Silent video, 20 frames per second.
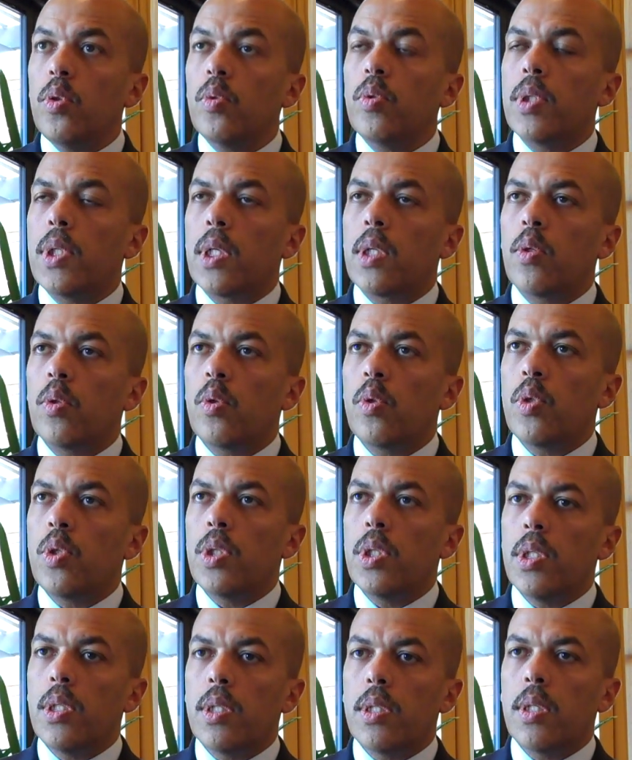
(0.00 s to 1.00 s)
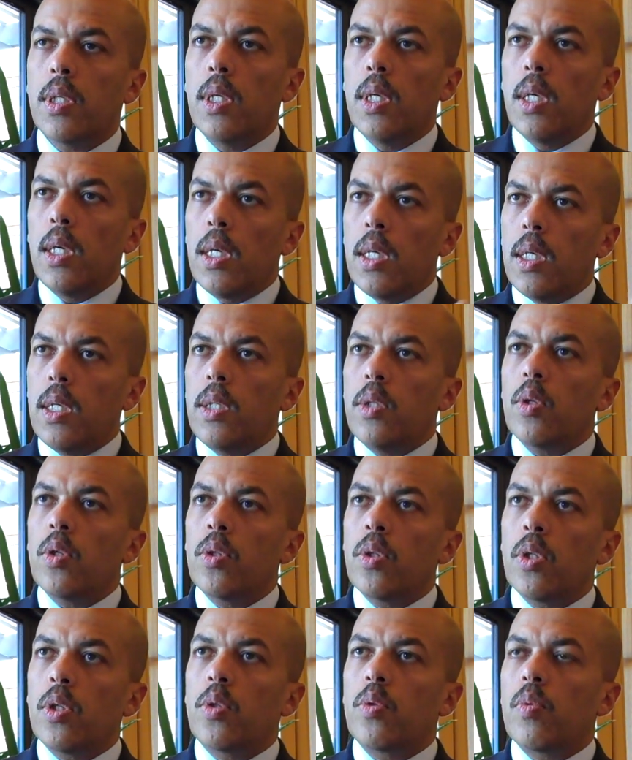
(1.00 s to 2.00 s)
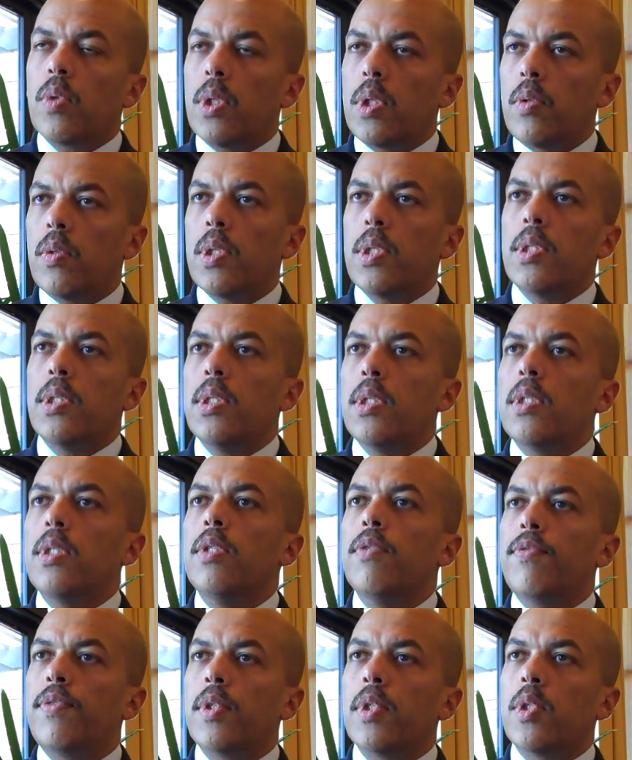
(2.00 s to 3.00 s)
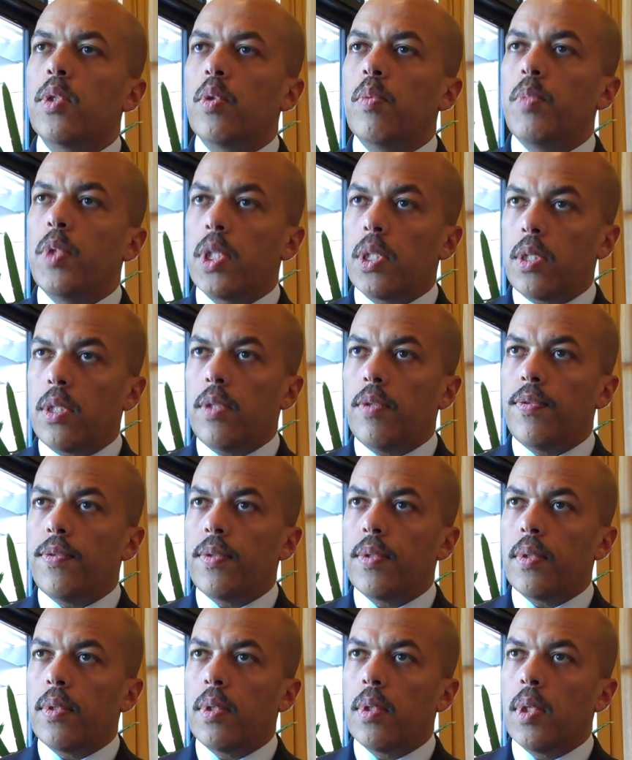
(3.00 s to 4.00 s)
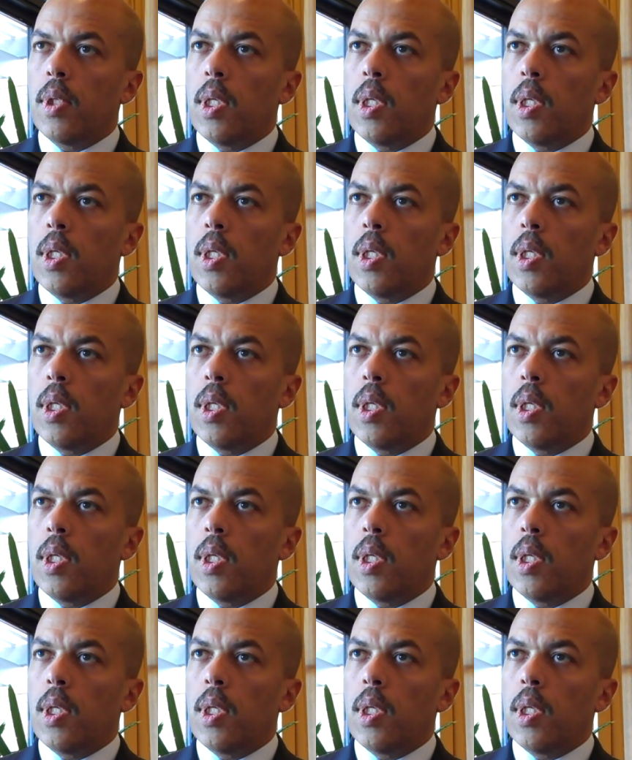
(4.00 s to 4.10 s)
new technologies in order to address these different objectives.